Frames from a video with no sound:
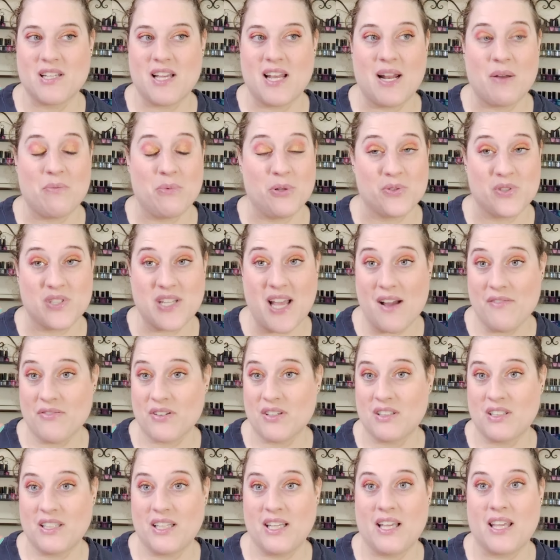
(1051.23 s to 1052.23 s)
and I will
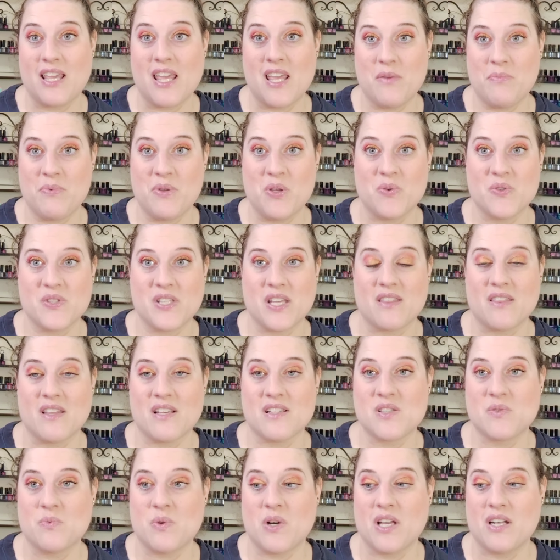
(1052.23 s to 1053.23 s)
definitely keep using
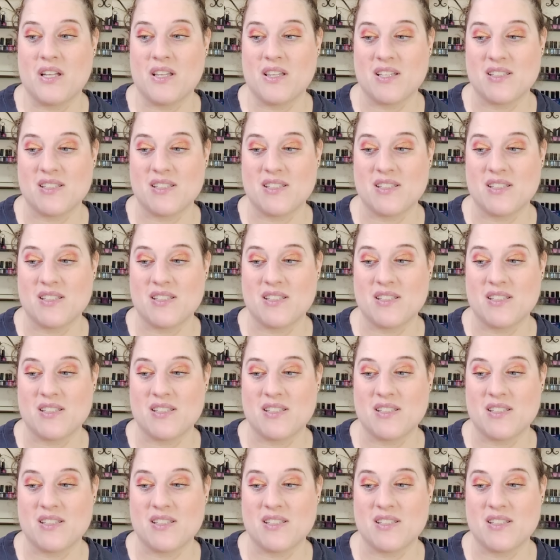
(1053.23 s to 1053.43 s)
this one.